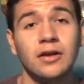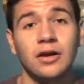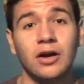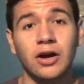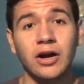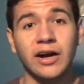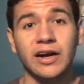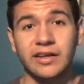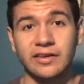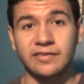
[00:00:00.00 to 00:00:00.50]

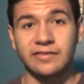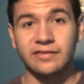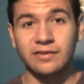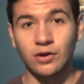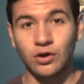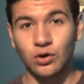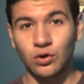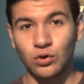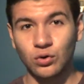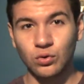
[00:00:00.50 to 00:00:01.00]
Alright,
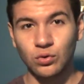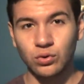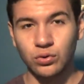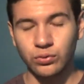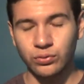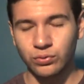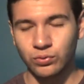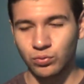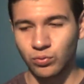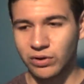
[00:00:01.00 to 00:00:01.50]
so
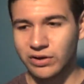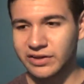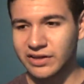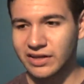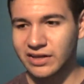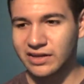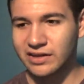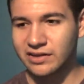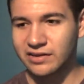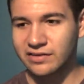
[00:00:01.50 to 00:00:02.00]
one
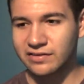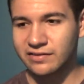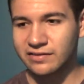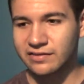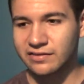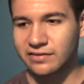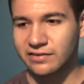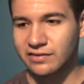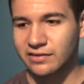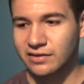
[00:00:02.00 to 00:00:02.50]
thing
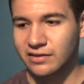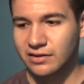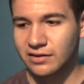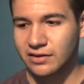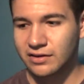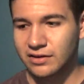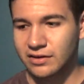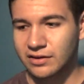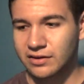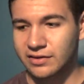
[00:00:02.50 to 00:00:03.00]
is
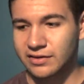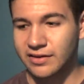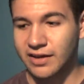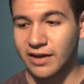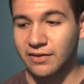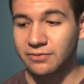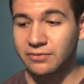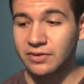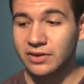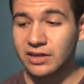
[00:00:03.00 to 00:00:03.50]

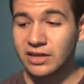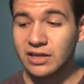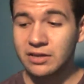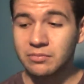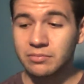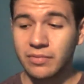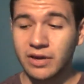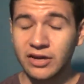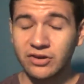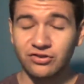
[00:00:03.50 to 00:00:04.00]
definitely
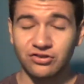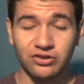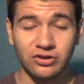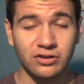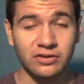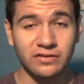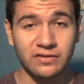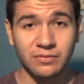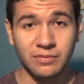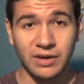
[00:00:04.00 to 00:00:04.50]
make
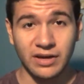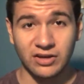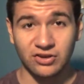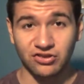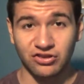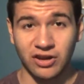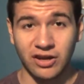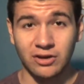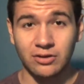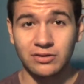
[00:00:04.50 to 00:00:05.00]
sure to make a
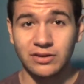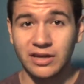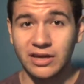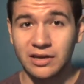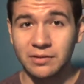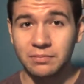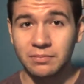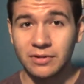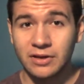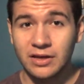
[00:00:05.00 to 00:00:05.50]
channel
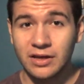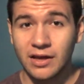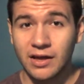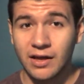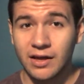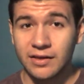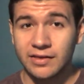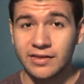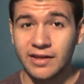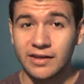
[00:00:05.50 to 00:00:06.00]
name
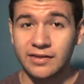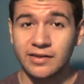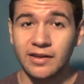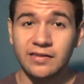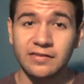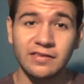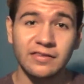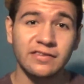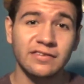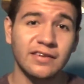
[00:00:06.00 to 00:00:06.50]
that
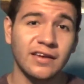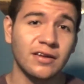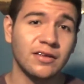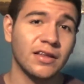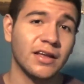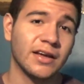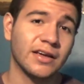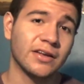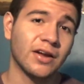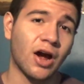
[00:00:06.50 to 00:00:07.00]
doesn't sound
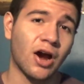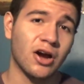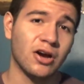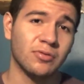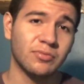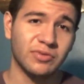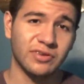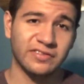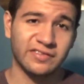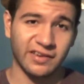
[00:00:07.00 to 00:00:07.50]
like an
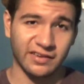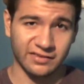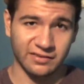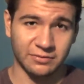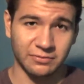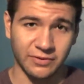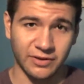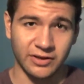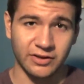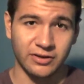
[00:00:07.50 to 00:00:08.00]
R&B sex
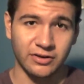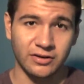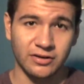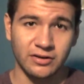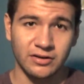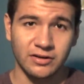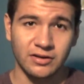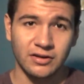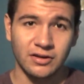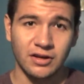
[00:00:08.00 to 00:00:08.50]
offender.
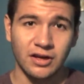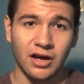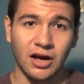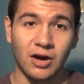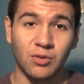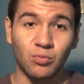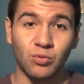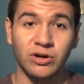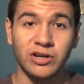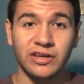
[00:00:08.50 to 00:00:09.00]

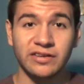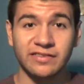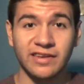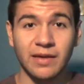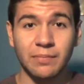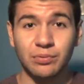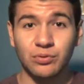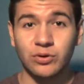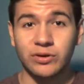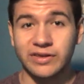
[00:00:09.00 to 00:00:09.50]
One
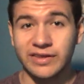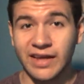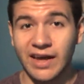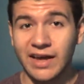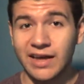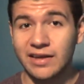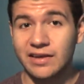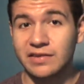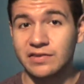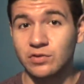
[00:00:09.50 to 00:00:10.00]
example in
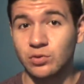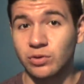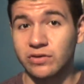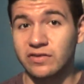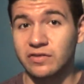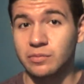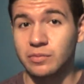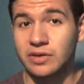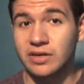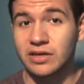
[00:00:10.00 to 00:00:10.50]
that is going
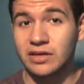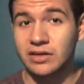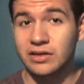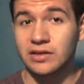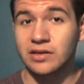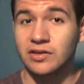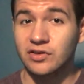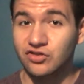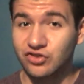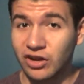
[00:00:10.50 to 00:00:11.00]
to be
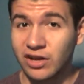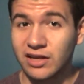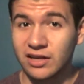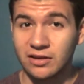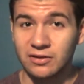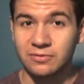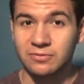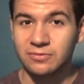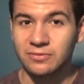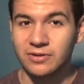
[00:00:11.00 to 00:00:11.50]

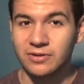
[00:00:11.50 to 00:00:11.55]
JLove.